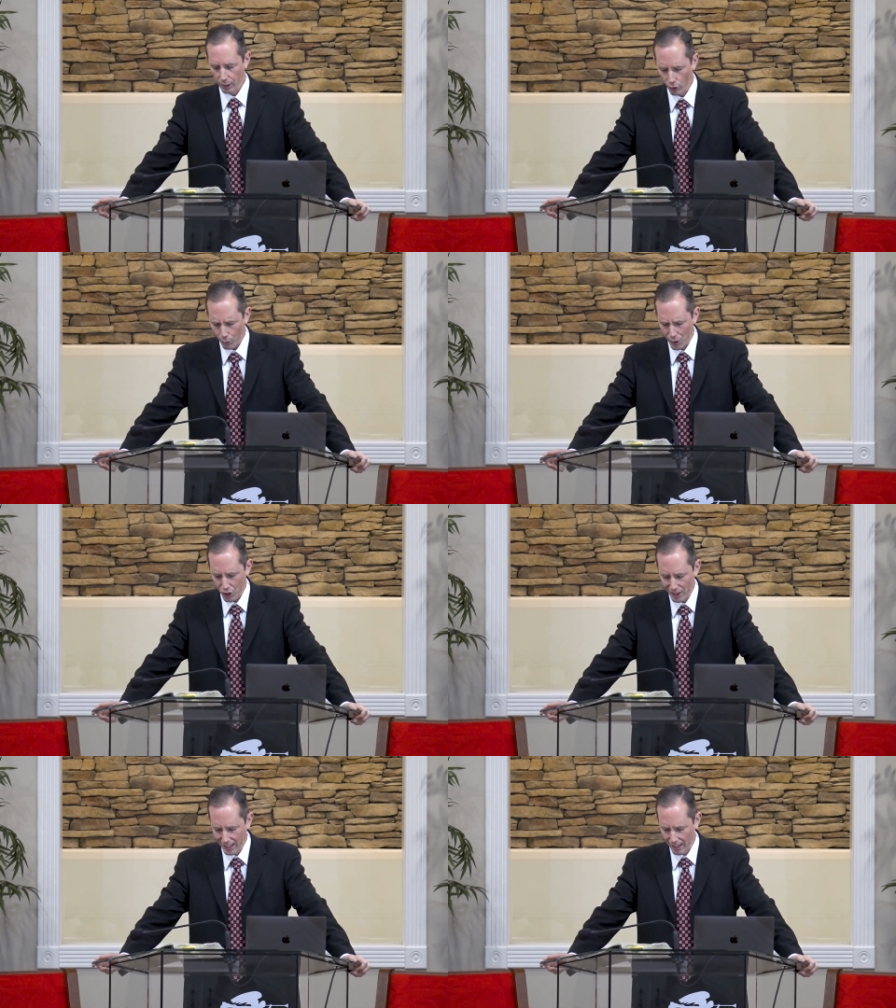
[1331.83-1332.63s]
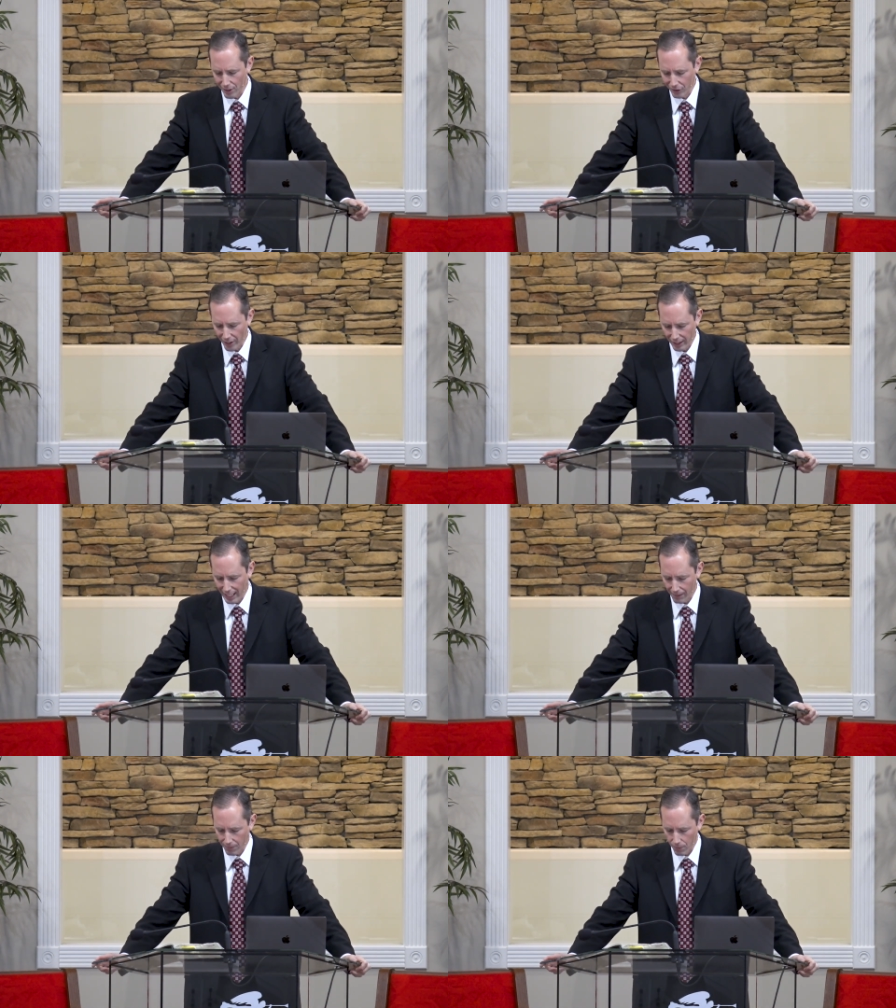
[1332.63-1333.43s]
Look what she did, the
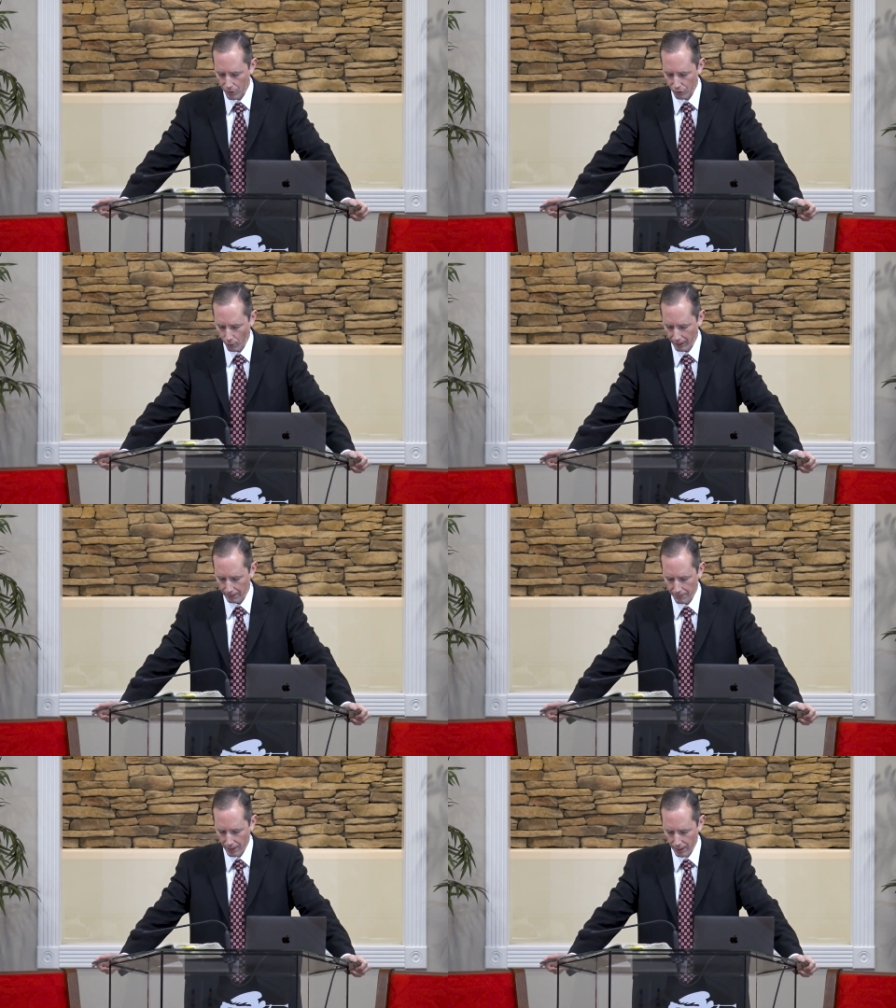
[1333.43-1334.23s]
second half of verse 20.